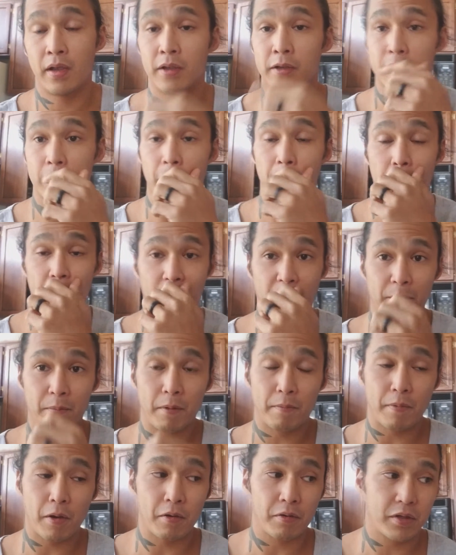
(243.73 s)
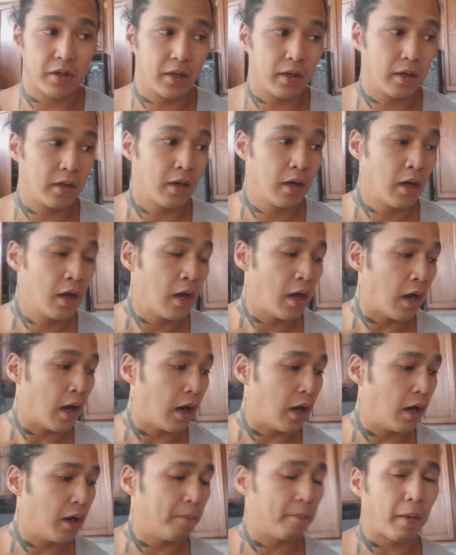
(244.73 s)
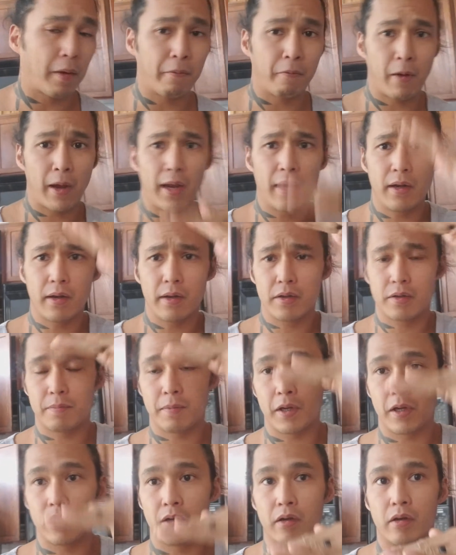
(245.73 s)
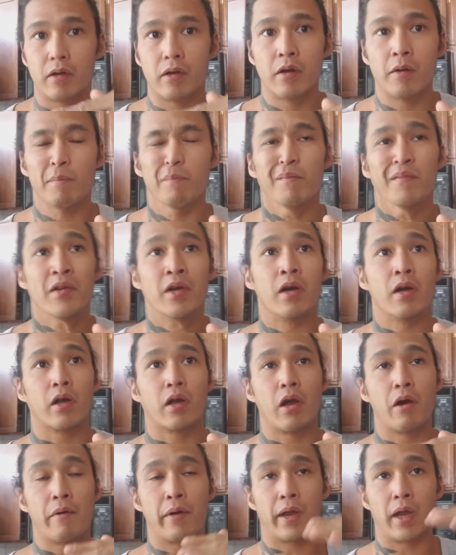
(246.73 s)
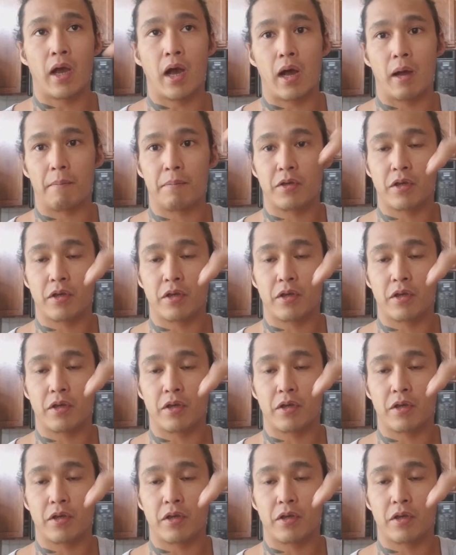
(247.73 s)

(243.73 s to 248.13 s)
So I'll keep you posted. Uh, my weight has been going up.